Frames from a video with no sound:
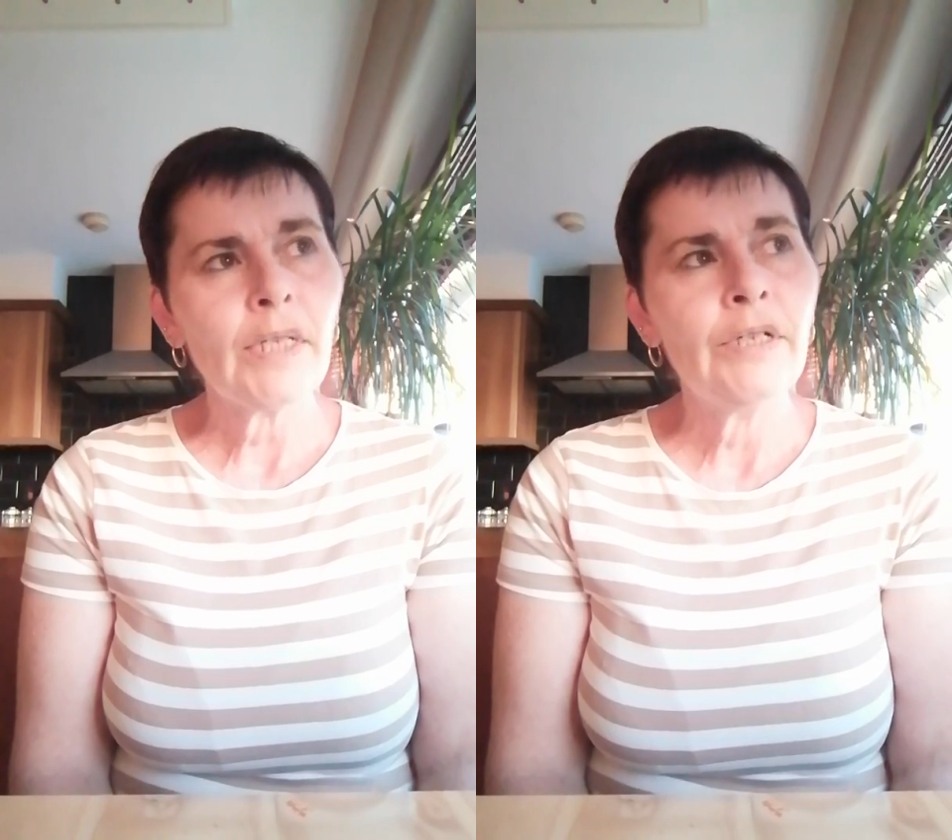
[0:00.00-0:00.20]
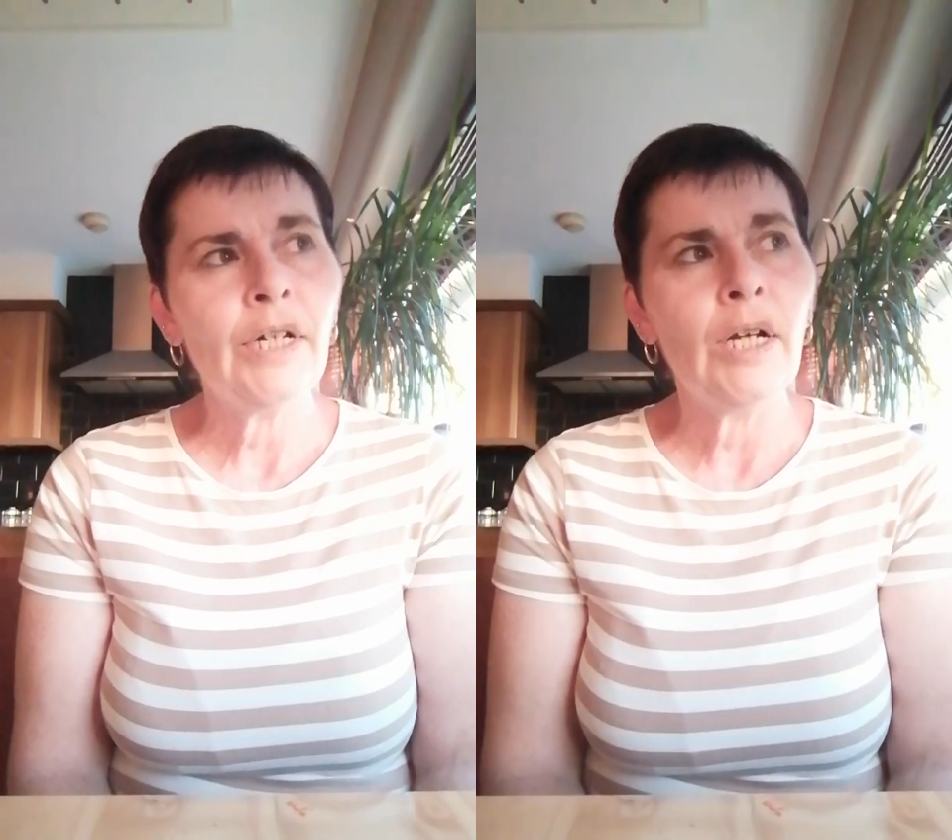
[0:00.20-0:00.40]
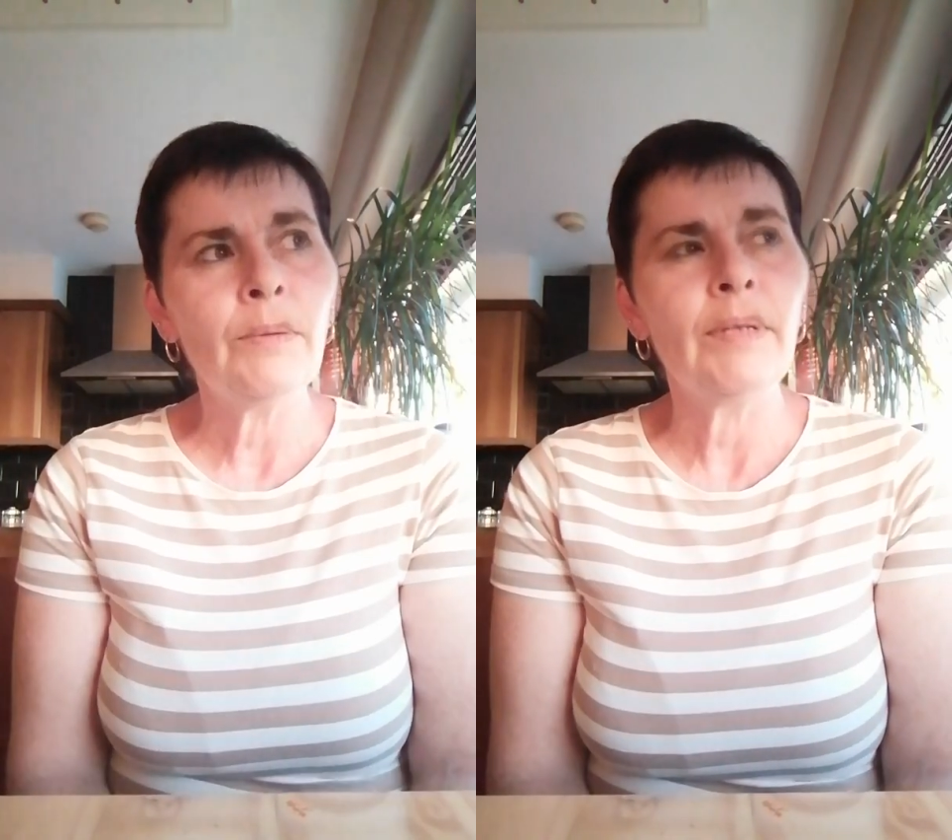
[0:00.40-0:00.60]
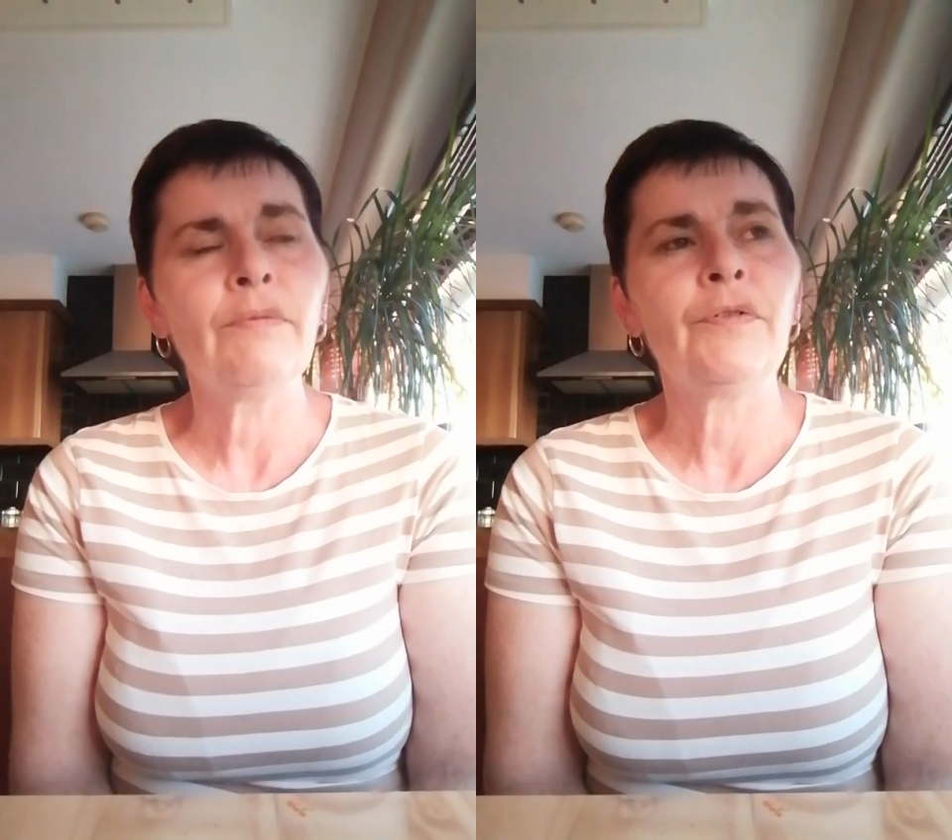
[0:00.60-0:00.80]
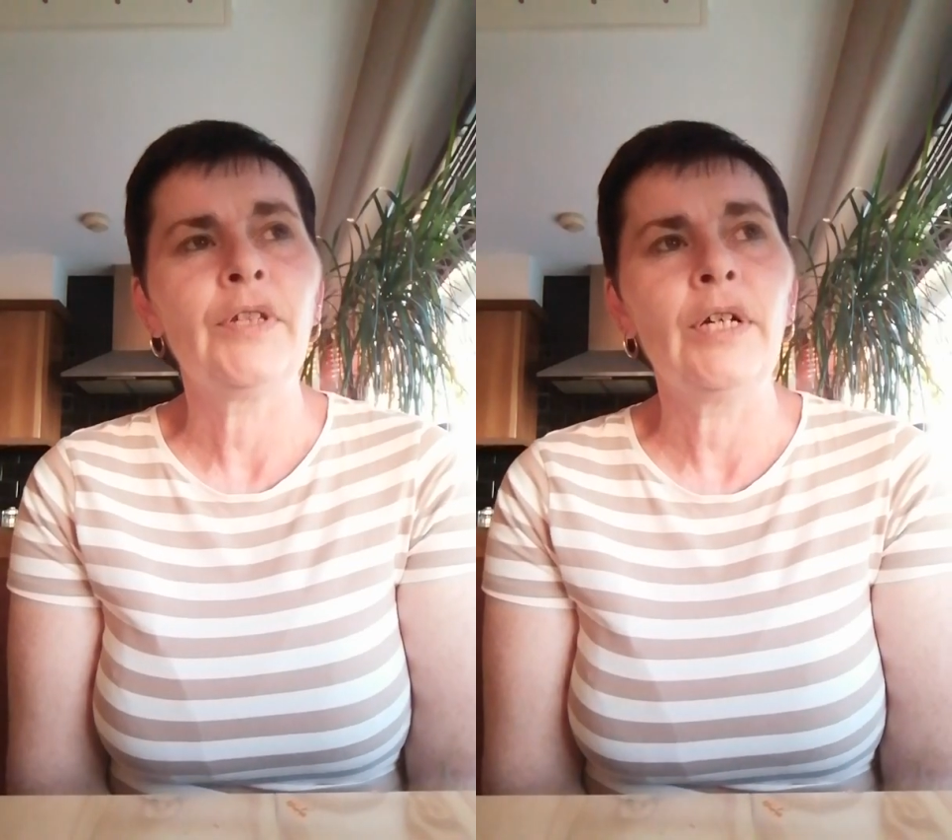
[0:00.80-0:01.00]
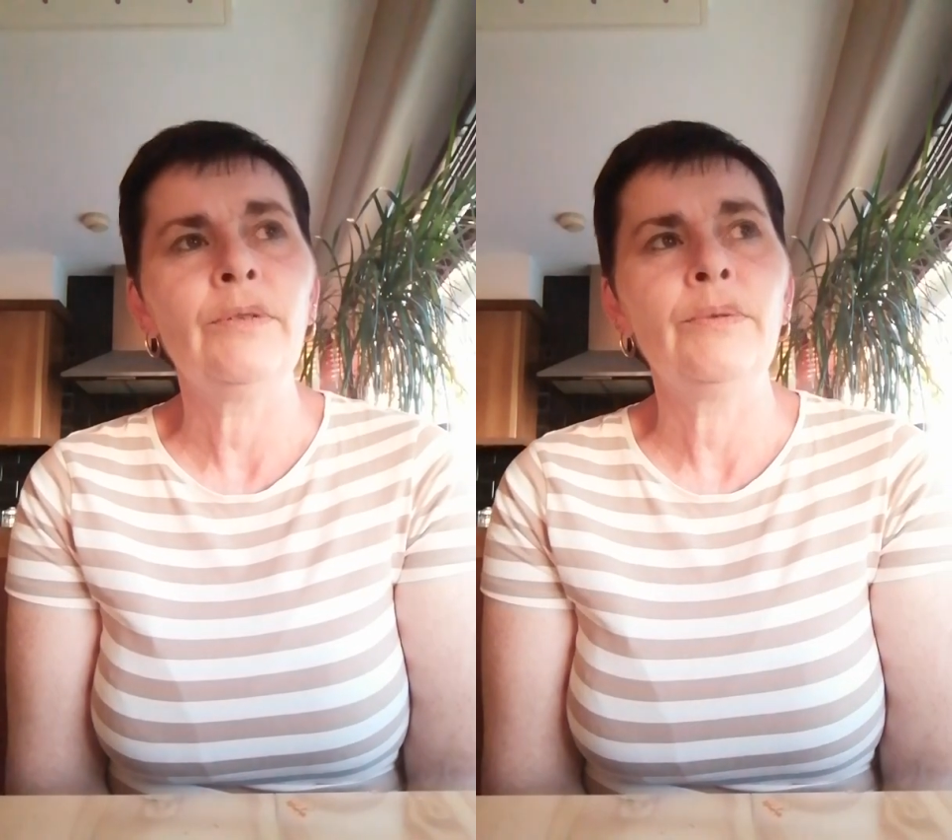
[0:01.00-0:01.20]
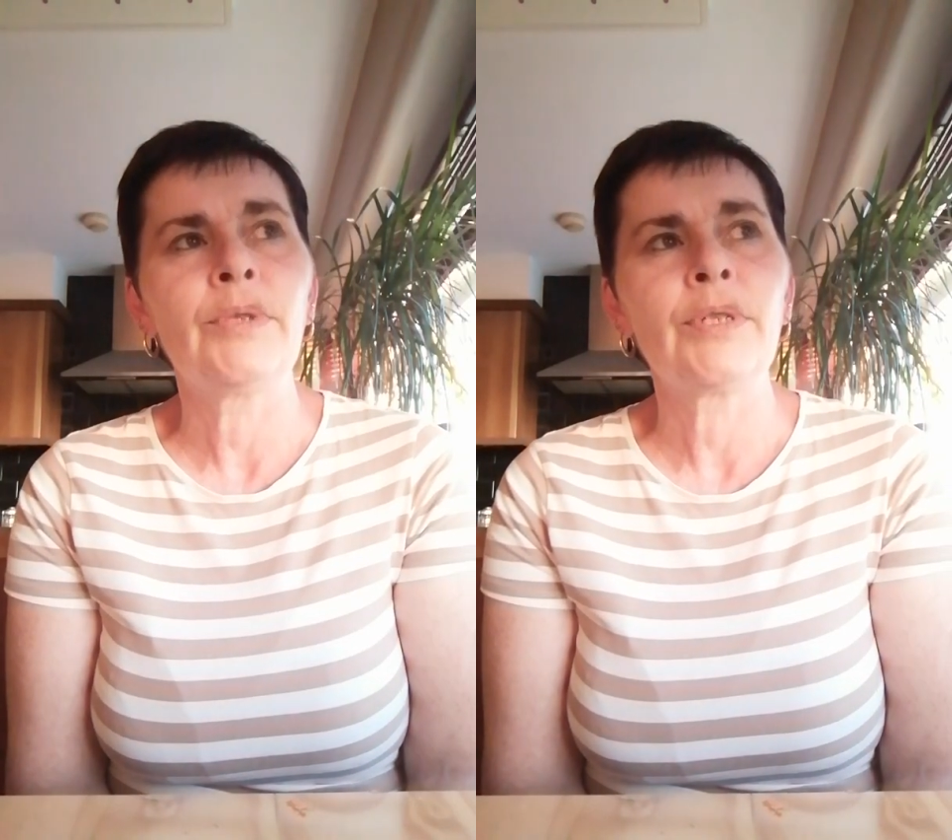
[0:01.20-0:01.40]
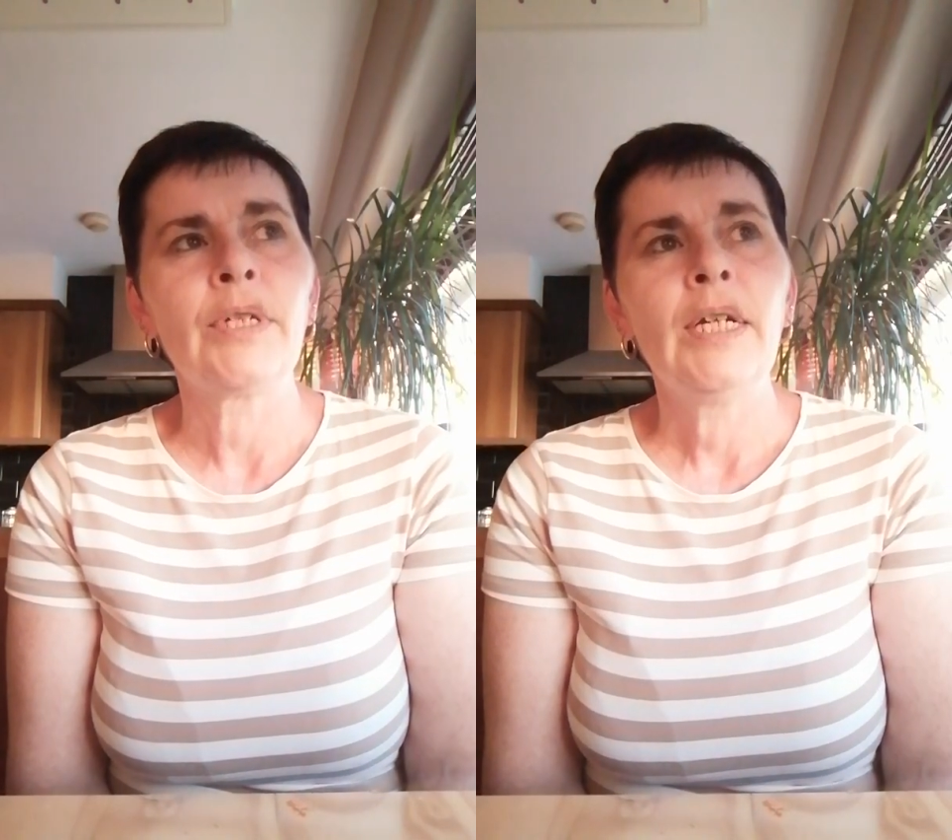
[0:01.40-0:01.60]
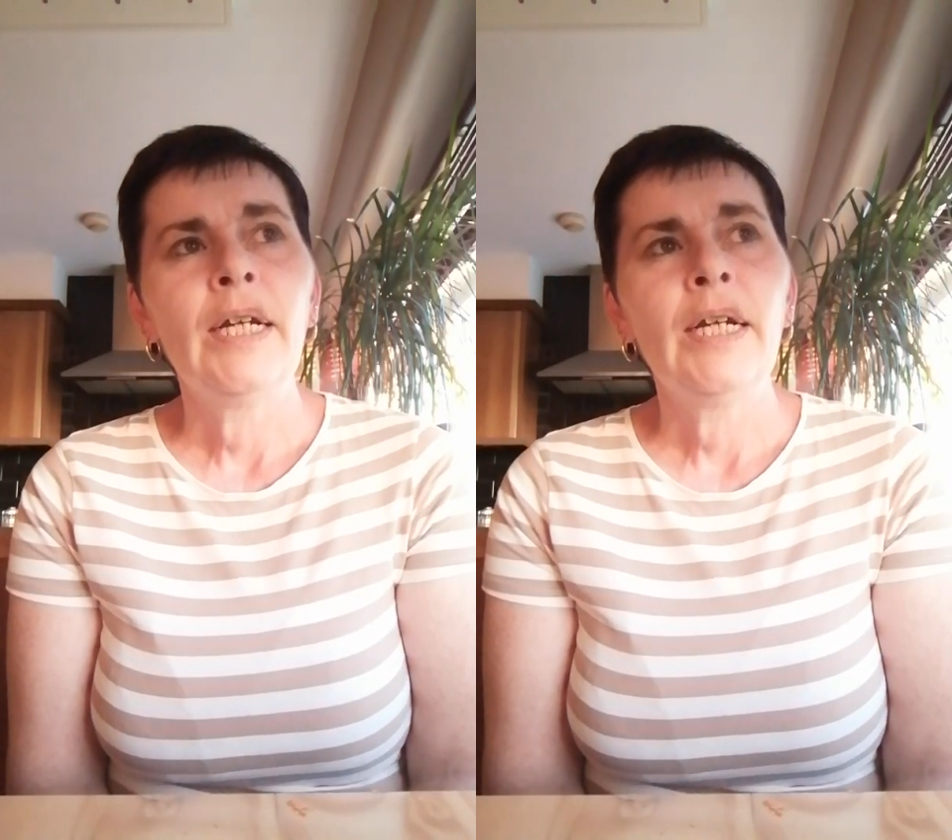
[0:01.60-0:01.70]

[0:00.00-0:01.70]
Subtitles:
and for those,